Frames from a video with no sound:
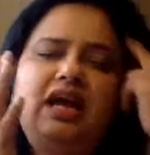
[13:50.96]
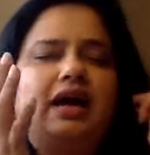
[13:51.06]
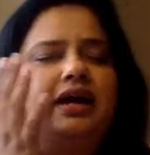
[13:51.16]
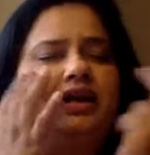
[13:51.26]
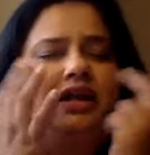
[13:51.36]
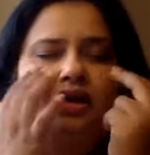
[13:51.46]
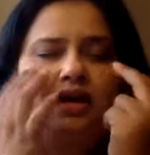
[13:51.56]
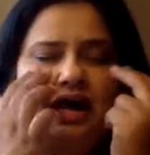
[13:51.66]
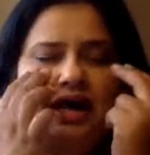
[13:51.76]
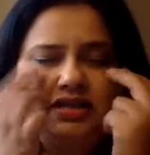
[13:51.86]
Under your
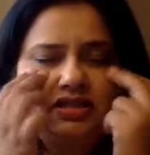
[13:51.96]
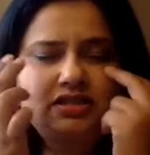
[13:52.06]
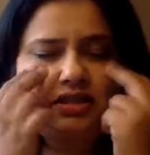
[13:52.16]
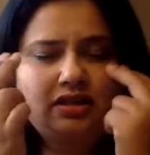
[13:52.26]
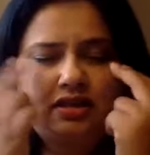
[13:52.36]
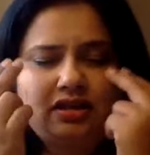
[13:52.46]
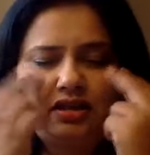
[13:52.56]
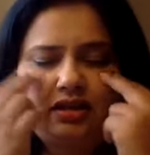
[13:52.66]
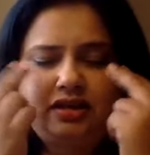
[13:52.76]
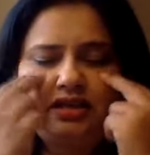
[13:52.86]
eyes,
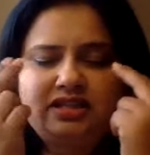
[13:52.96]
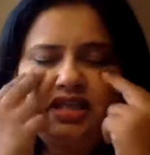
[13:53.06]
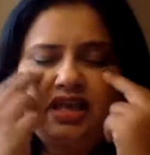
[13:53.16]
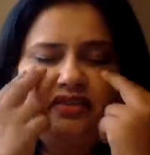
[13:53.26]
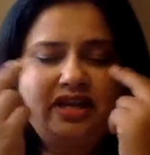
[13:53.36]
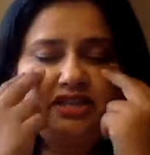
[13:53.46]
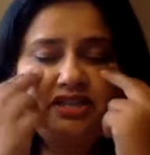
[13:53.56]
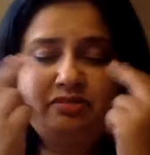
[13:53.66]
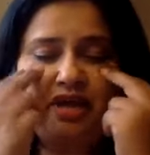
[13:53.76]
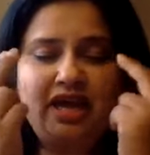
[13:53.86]
this heaviness
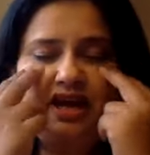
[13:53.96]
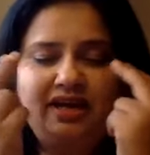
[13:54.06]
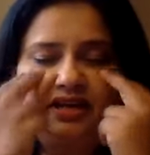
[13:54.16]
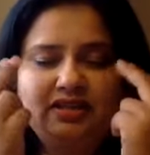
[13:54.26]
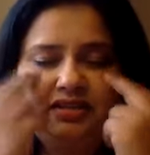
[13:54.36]
in my heart.